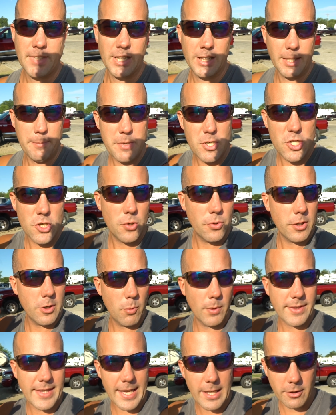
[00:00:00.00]
Let me show you
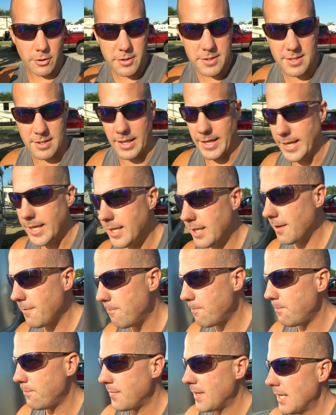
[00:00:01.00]
what that looks like
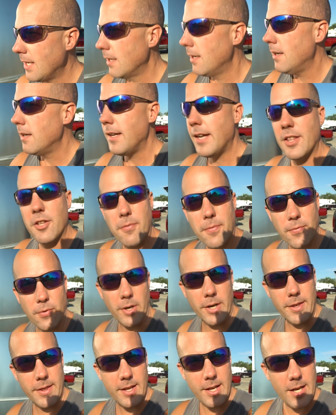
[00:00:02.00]
in the
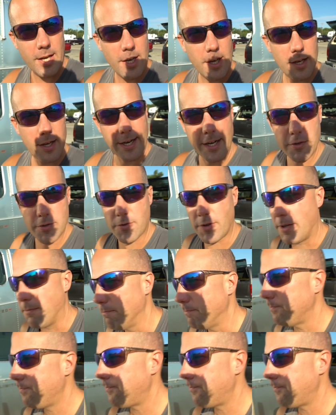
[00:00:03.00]
front of the Airstream.